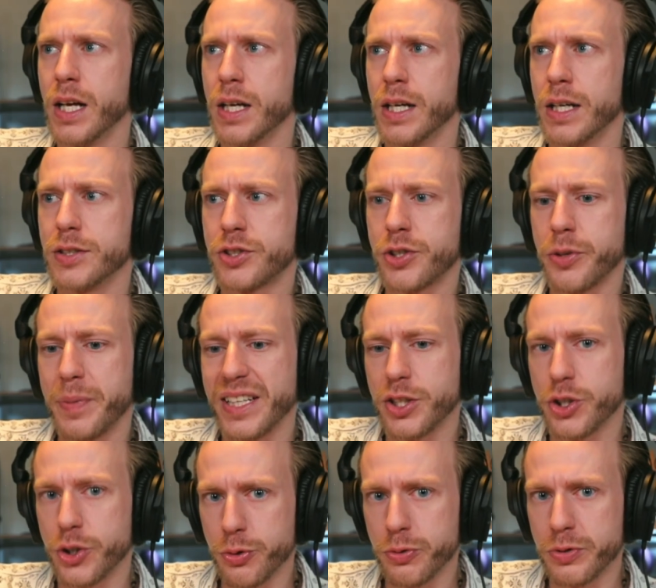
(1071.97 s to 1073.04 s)
to be
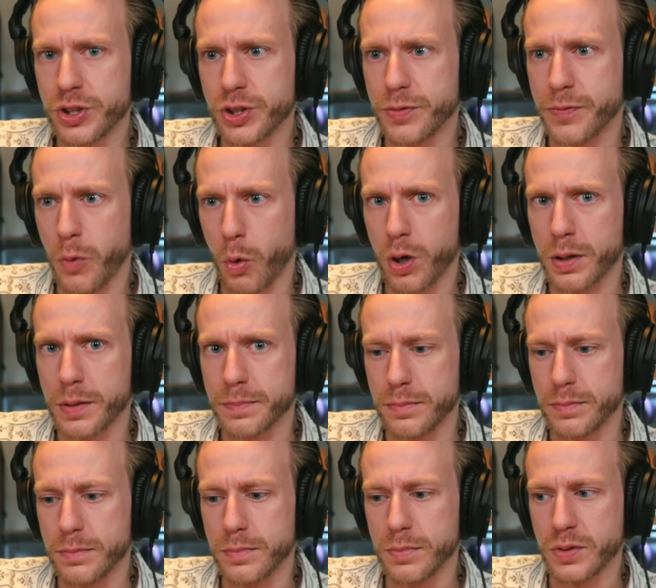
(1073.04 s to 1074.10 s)
used for
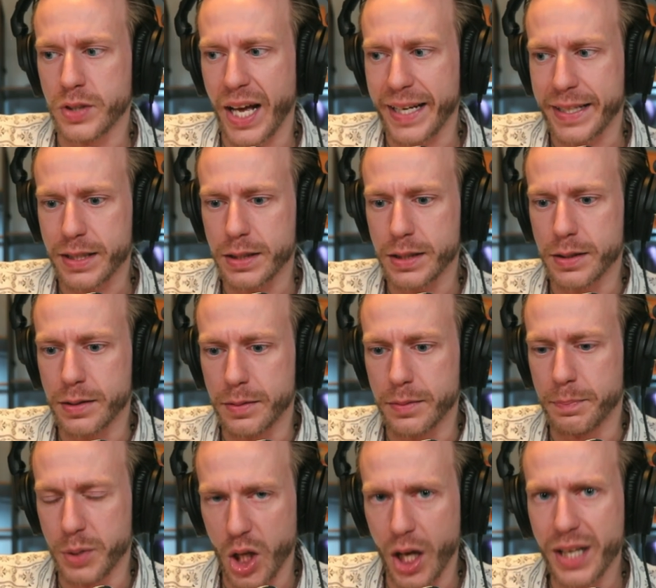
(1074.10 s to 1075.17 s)
like
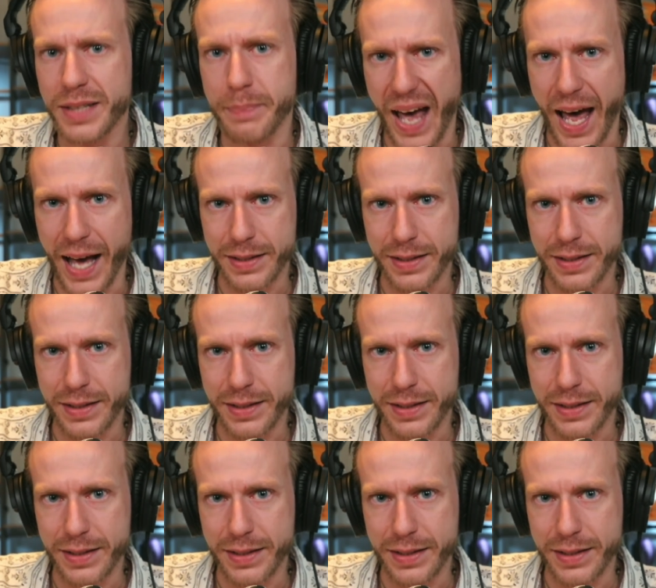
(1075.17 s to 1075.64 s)
blood bags.